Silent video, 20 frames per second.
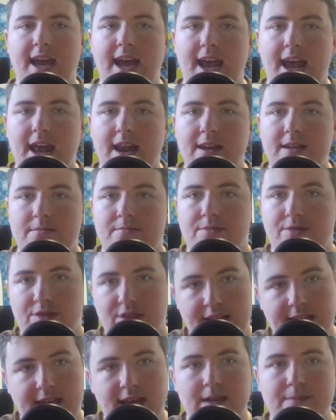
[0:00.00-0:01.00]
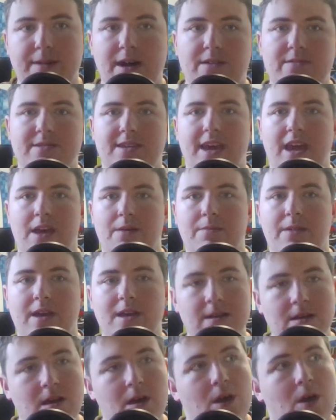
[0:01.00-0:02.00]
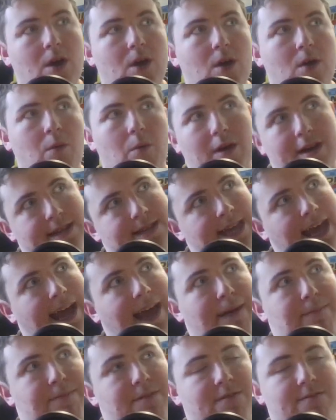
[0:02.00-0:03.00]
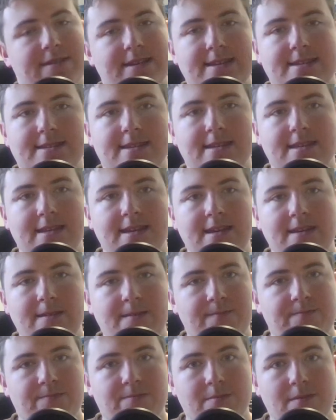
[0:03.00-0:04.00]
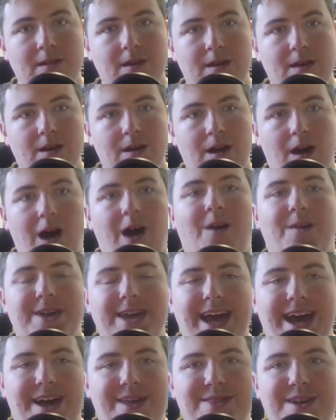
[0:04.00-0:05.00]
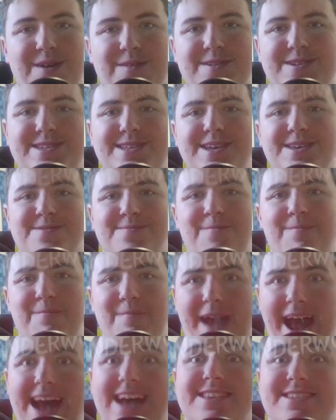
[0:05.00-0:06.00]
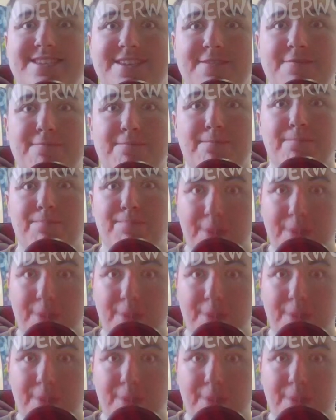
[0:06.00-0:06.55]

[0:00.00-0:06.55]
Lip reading: And thinking about gaming, what has happened recently? Oh yeah, there was this massive